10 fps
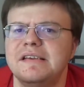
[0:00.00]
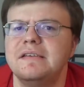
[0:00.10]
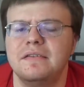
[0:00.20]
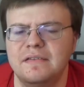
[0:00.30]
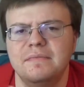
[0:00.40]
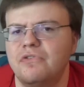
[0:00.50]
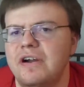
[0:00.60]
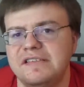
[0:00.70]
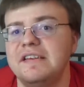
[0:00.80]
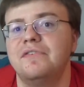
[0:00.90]
it and
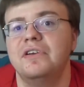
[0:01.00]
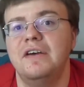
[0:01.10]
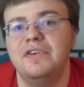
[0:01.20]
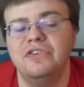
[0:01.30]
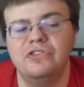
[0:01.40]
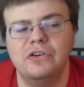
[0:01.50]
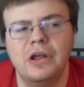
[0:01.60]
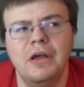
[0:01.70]
creates a different definition.